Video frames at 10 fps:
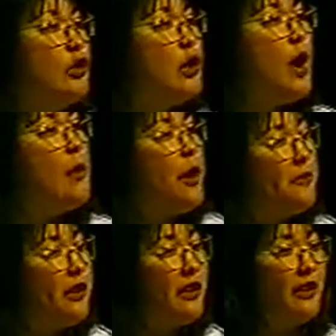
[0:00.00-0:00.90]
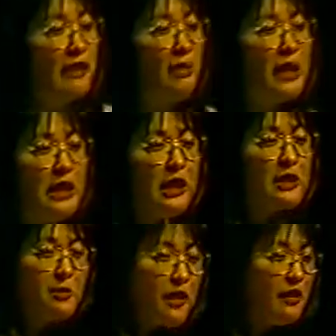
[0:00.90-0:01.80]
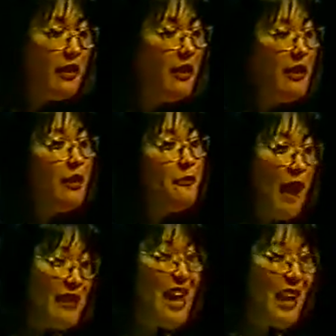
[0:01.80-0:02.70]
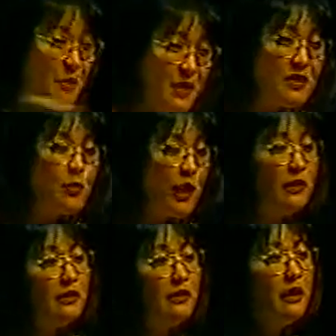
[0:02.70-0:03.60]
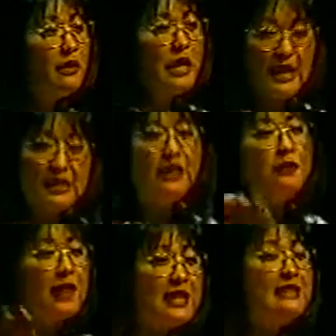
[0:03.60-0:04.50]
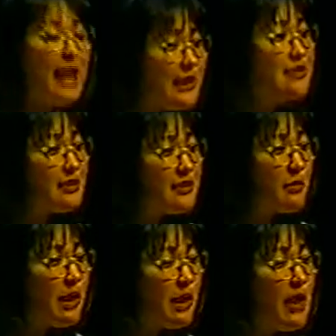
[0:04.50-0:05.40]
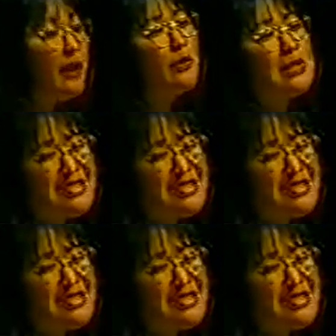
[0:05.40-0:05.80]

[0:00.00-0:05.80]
only way my father could tell me he loves me. The fact that I'm in his will, that he's leaving his legacy to me, it